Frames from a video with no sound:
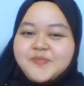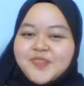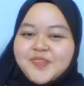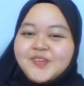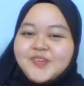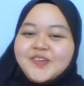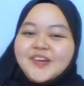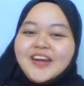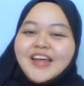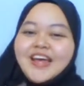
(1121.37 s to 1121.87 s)

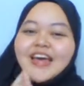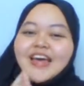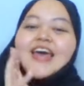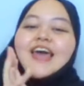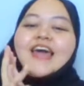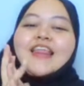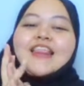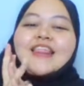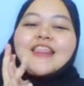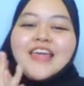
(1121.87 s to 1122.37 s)

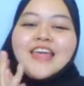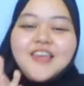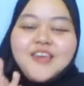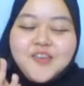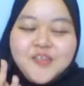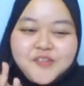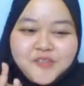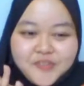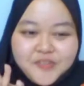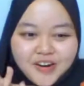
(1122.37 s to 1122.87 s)
Alright, thank
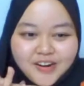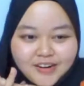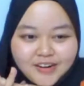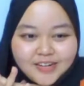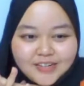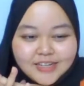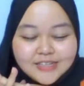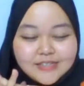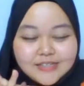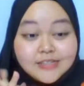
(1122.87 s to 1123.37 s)
you
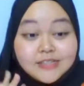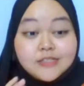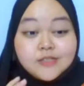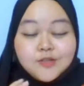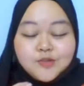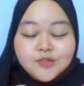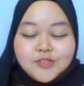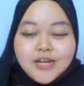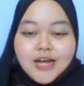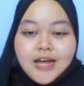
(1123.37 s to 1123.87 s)
Farah. That's a
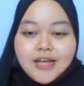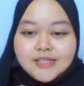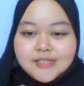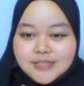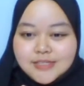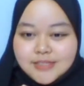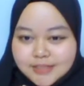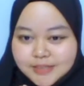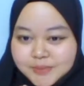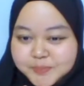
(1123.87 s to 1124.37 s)
good
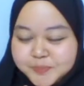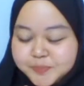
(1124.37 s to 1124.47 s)
answer.